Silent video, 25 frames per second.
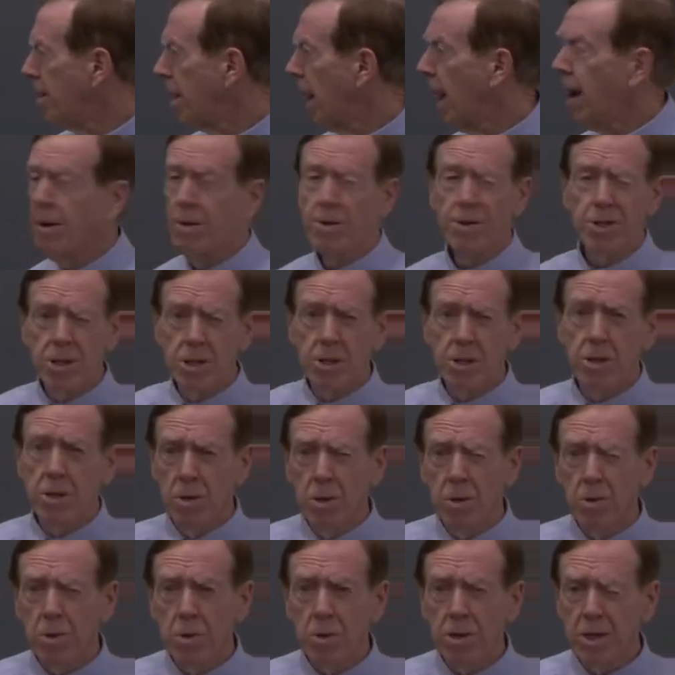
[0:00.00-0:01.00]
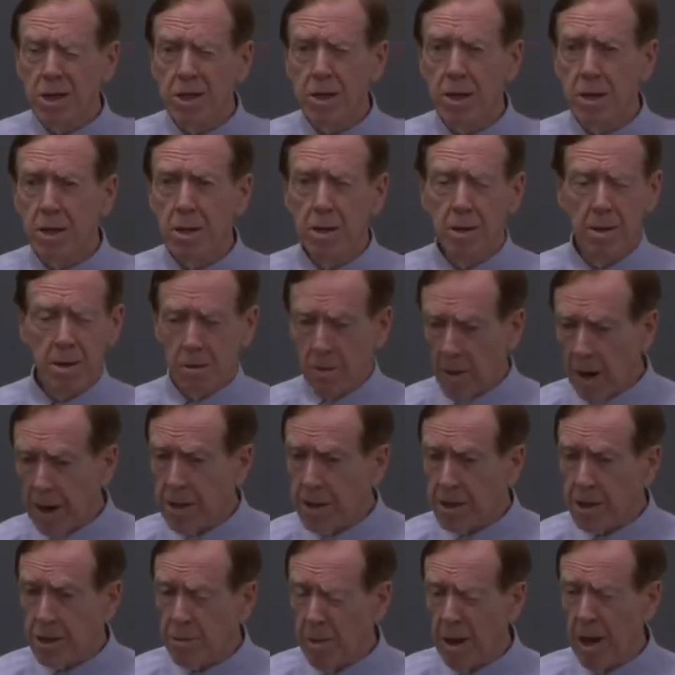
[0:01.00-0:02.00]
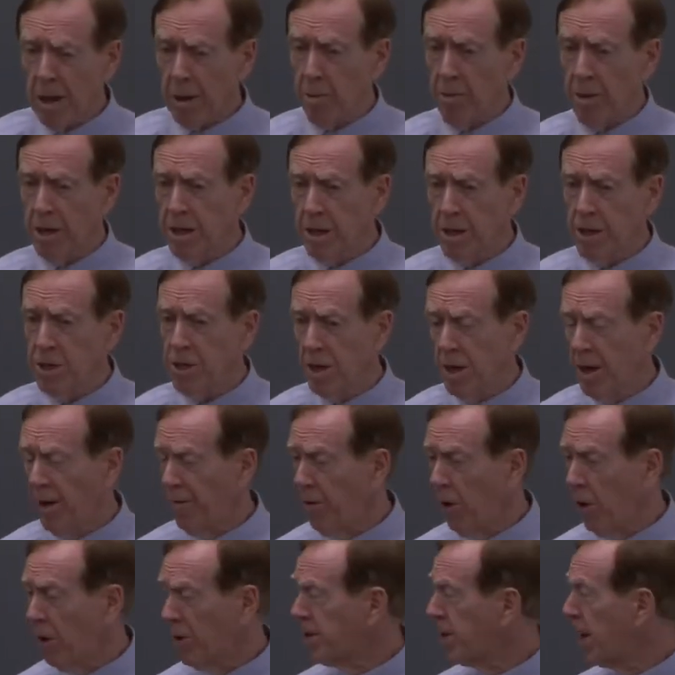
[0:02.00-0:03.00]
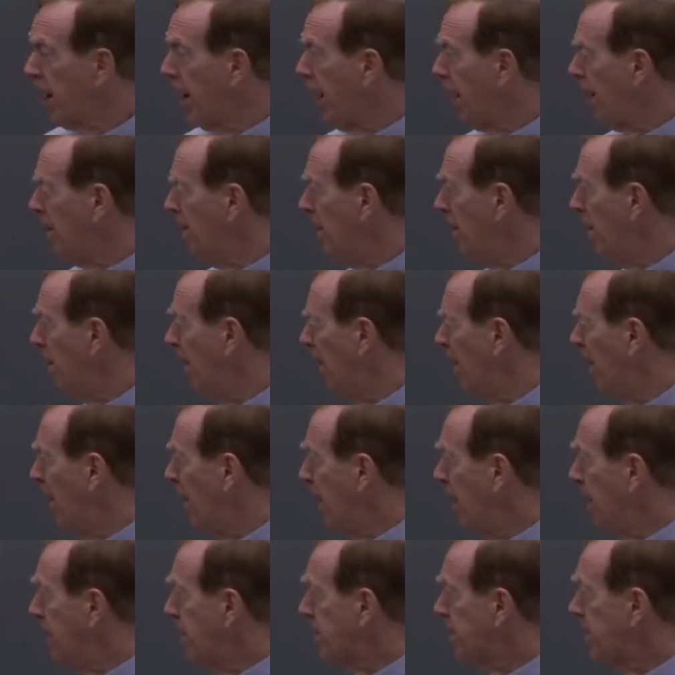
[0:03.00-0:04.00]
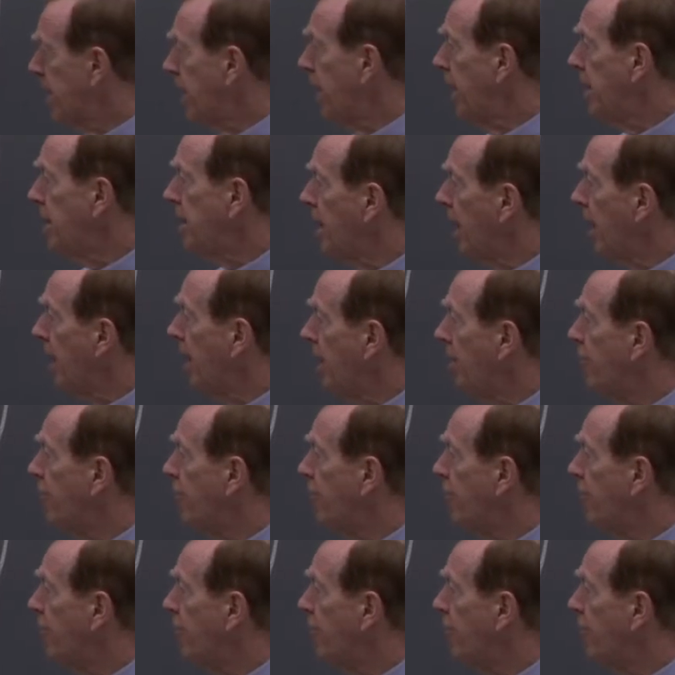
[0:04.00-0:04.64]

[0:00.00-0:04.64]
Gauss, who was the greatest mathematician of all time, said that